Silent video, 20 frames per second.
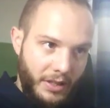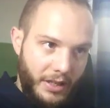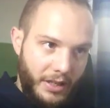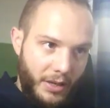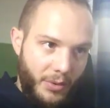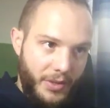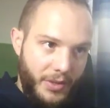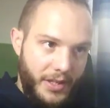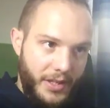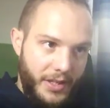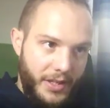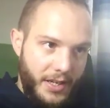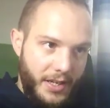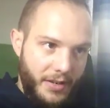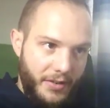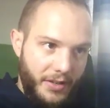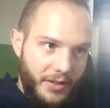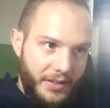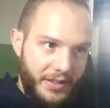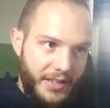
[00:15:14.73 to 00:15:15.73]
Go
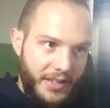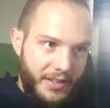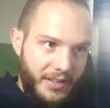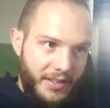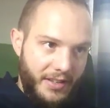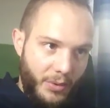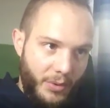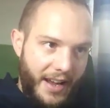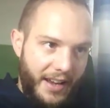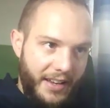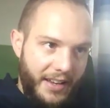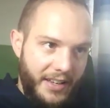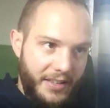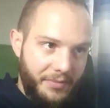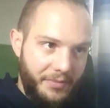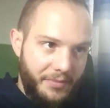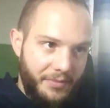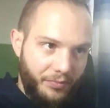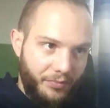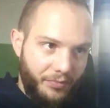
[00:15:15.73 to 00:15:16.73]
here on this
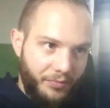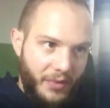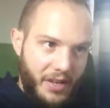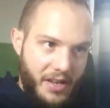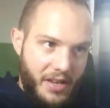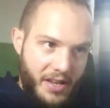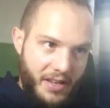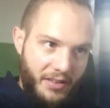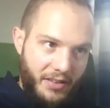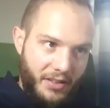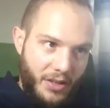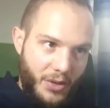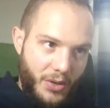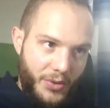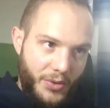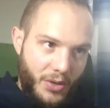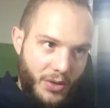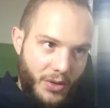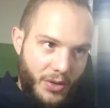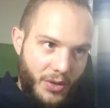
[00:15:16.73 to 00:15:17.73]
icon and
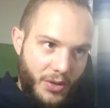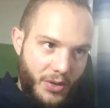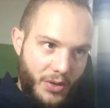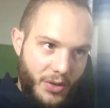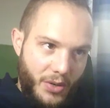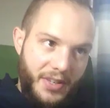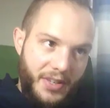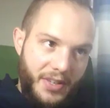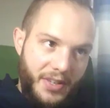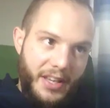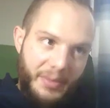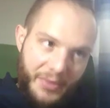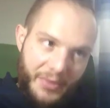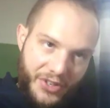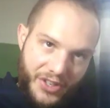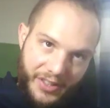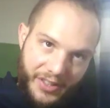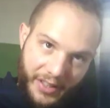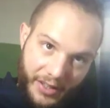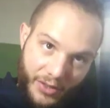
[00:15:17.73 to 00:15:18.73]
go to UV
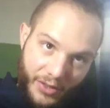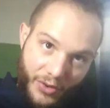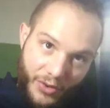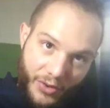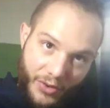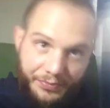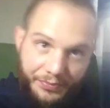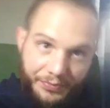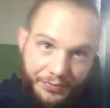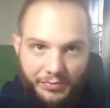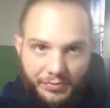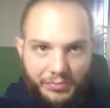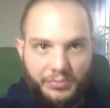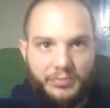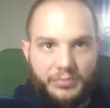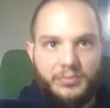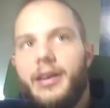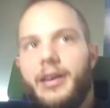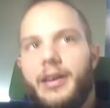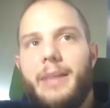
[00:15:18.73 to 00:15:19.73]
image editor.
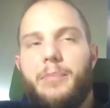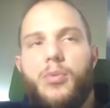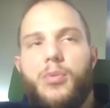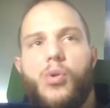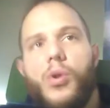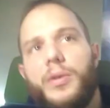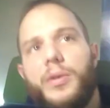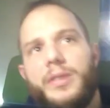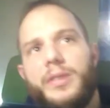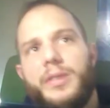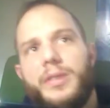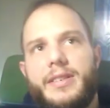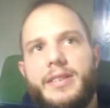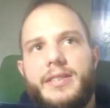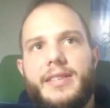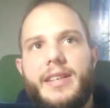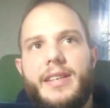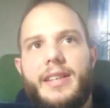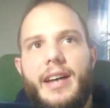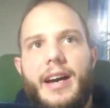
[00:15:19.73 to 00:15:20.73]
Important
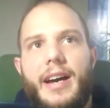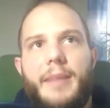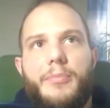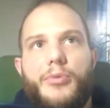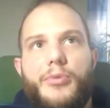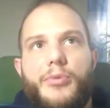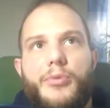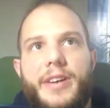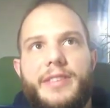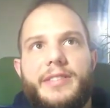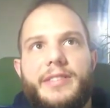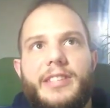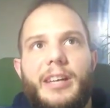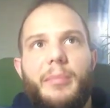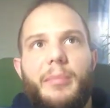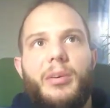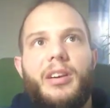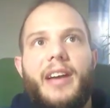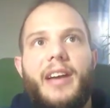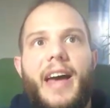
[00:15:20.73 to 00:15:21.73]
is that I press
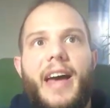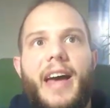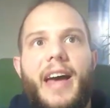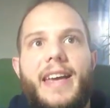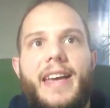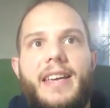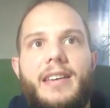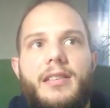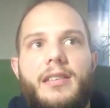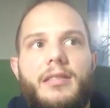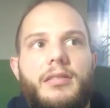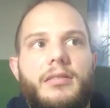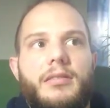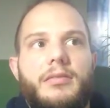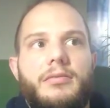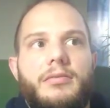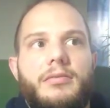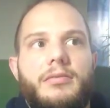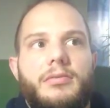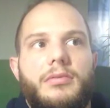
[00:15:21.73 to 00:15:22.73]
double A,
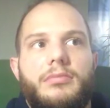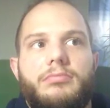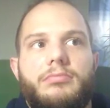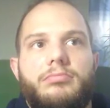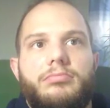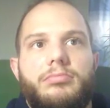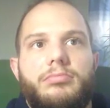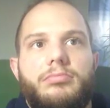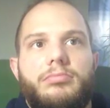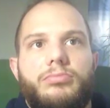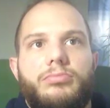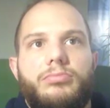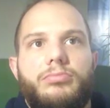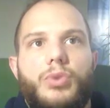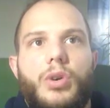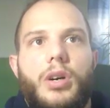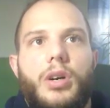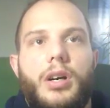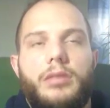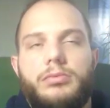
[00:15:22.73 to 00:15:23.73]

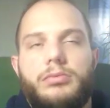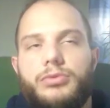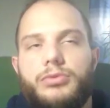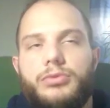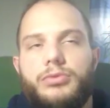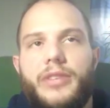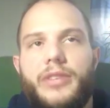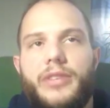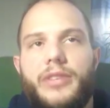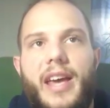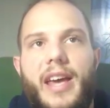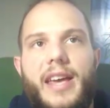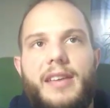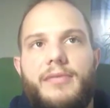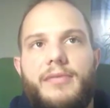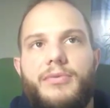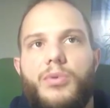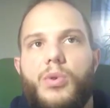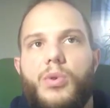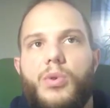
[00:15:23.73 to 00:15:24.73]
or just
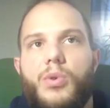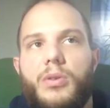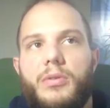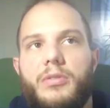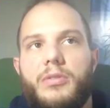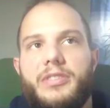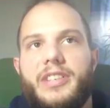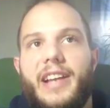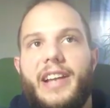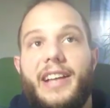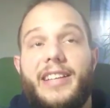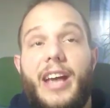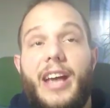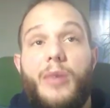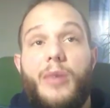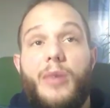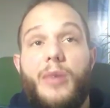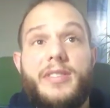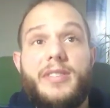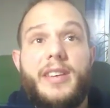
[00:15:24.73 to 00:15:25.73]
A for select
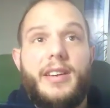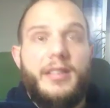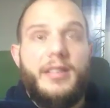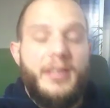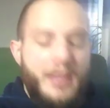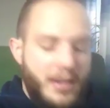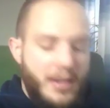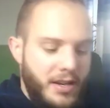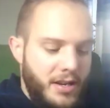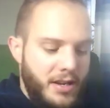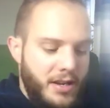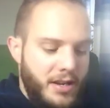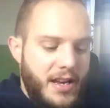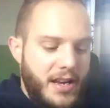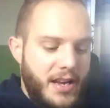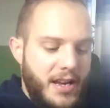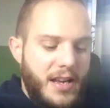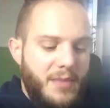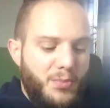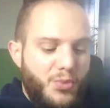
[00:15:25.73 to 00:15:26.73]
everything,
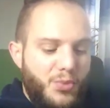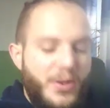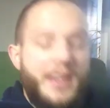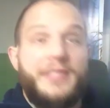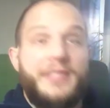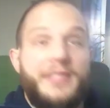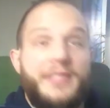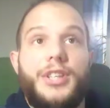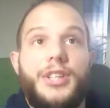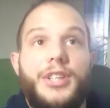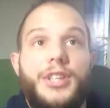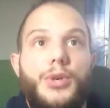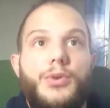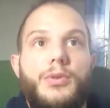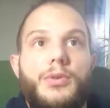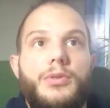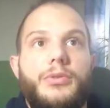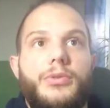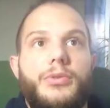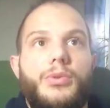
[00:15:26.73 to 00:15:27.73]
and press
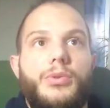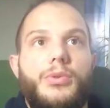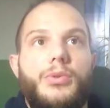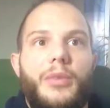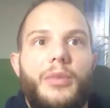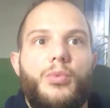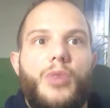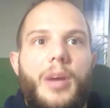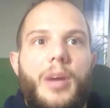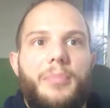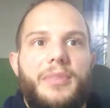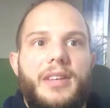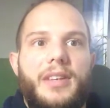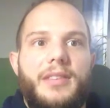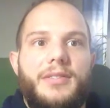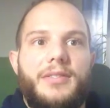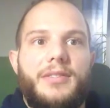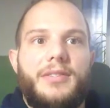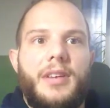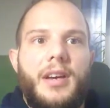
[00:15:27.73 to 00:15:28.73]
U to unwrap
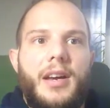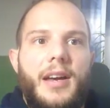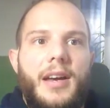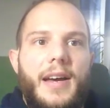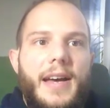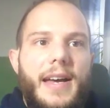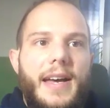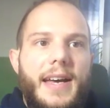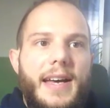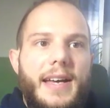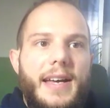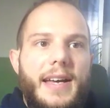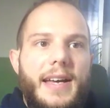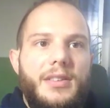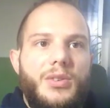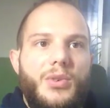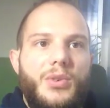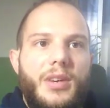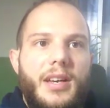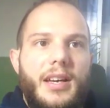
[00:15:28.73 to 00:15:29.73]
this.
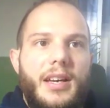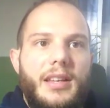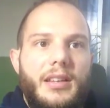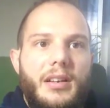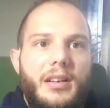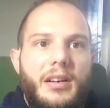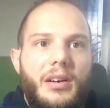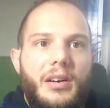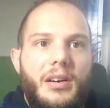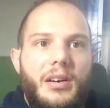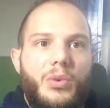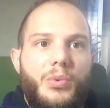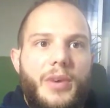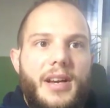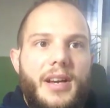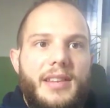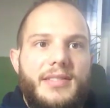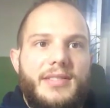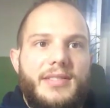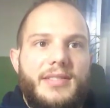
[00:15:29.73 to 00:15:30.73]
And you can
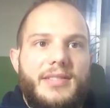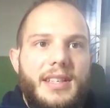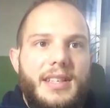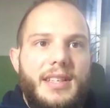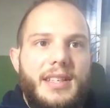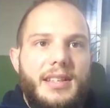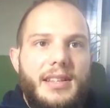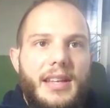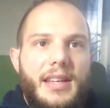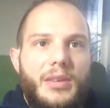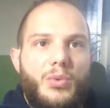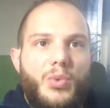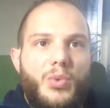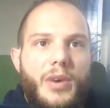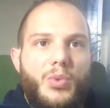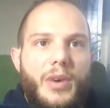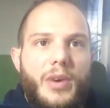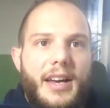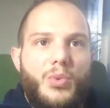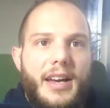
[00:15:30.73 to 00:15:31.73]
already see that
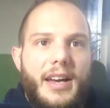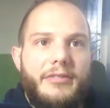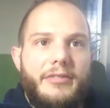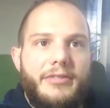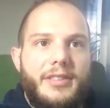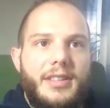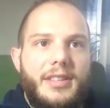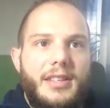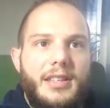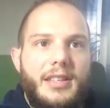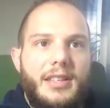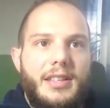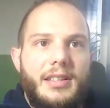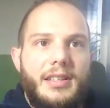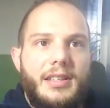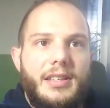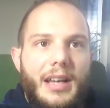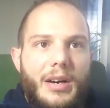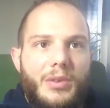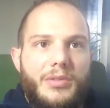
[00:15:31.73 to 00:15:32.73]
we have here
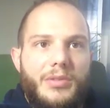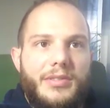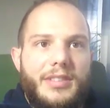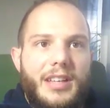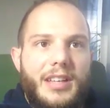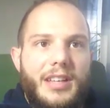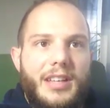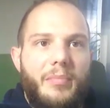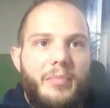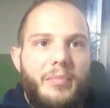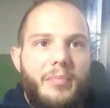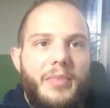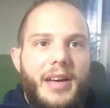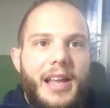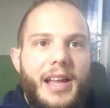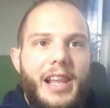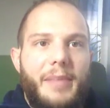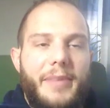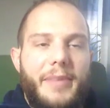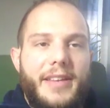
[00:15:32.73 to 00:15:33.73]
now some
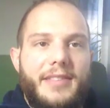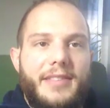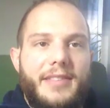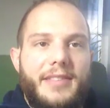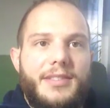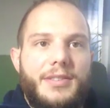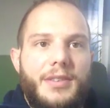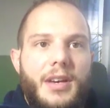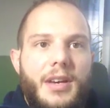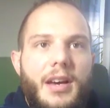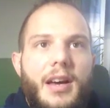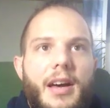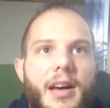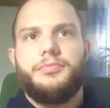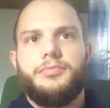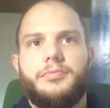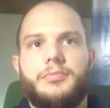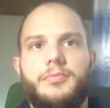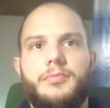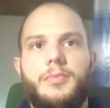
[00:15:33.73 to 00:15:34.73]
elements.
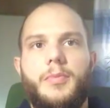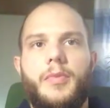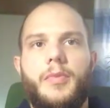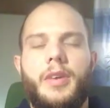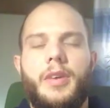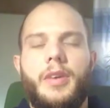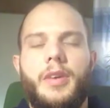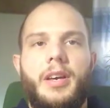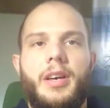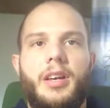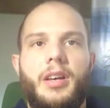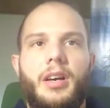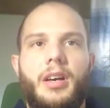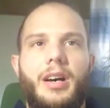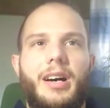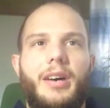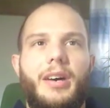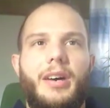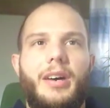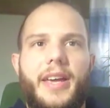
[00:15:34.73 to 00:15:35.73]

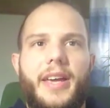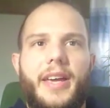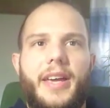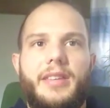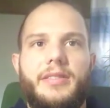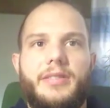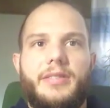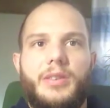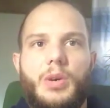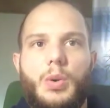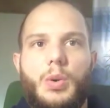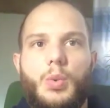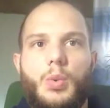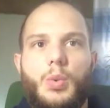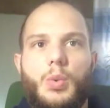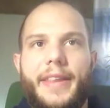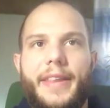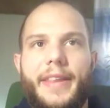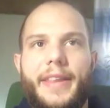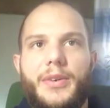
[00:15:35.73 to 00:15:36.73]
Okay, so
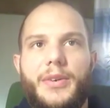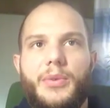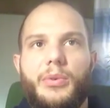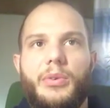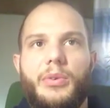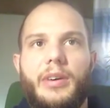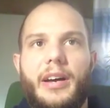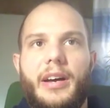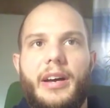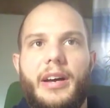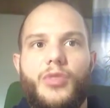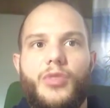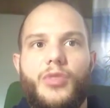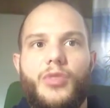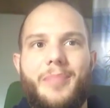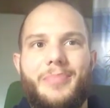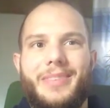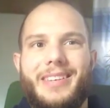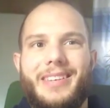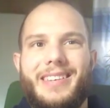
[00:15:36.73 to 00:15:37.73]
when you
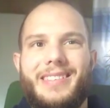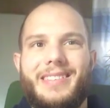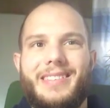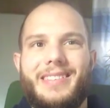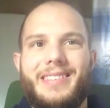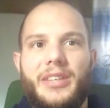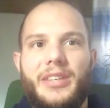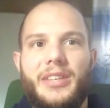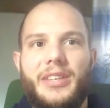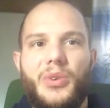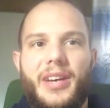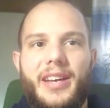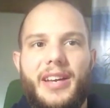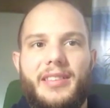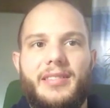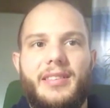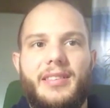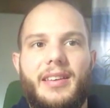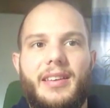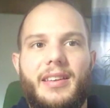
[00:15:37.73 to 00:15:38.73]
unwrap this, then you
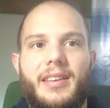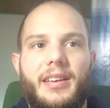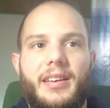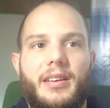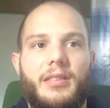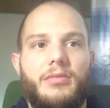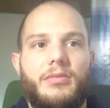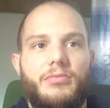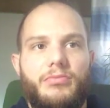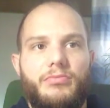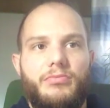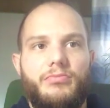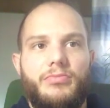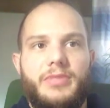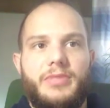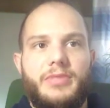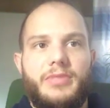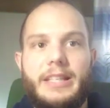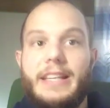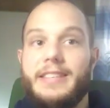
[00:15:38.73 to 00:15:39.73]
get
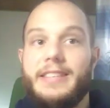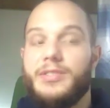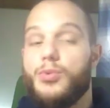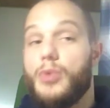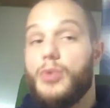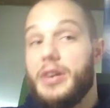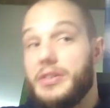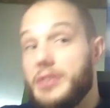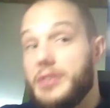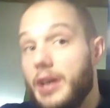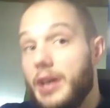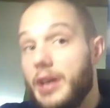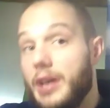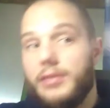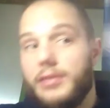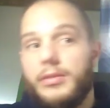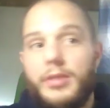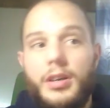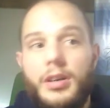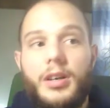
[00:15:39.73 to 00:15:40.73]
this
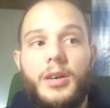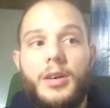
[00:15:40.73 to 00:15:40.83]
result.